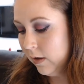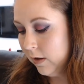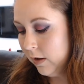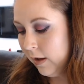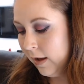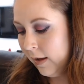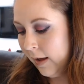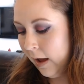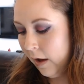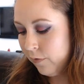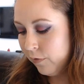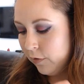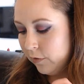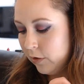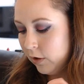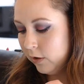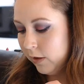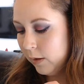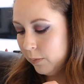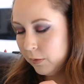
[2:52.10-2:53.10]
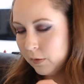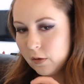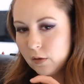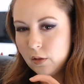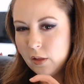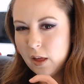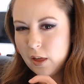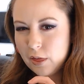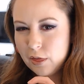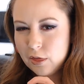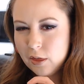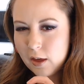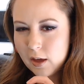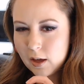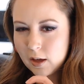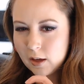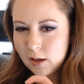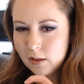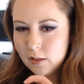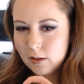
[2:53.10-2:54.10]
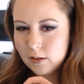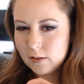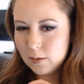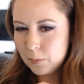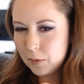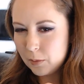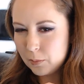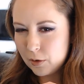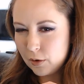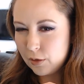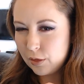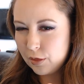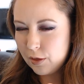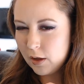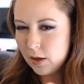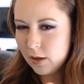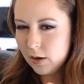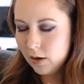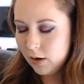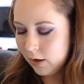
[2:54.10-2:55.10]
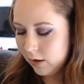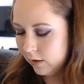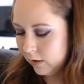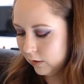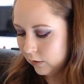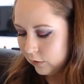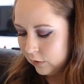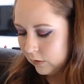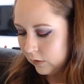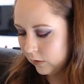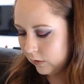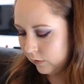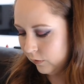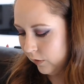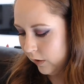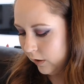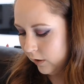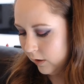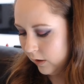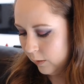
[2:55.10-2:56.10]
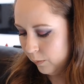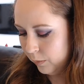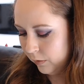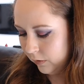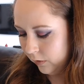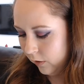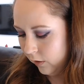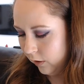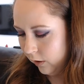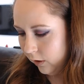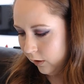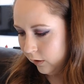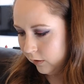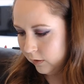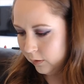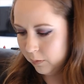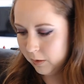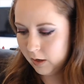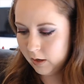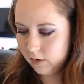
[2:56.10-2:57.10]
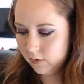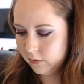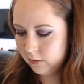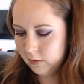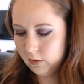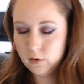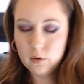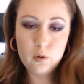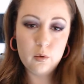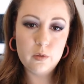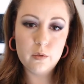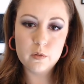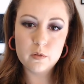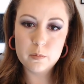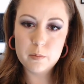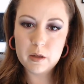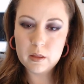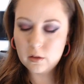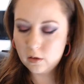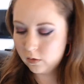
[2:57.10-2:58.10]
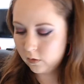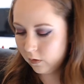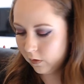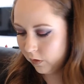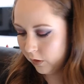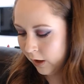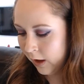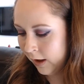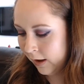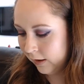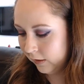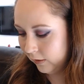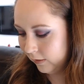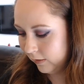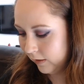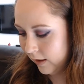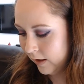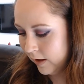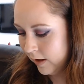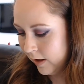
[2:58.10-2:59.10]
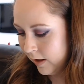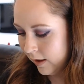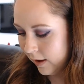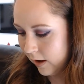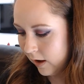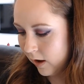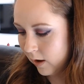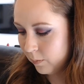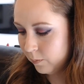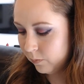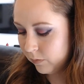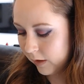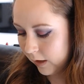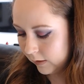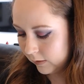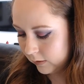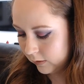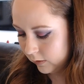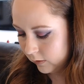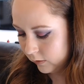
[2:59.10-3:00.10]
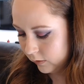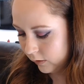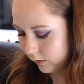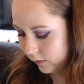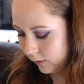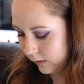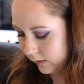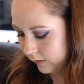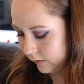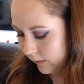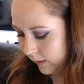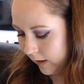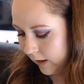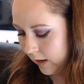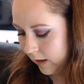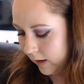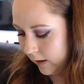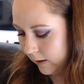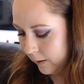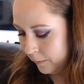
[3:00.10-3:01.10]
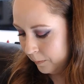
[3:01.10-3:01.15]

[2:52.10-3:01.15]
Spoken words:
half of the labels are like thick and then some of them are thin, and it just looks very bizarre to me. So those are my thoughts on that. Next, there is a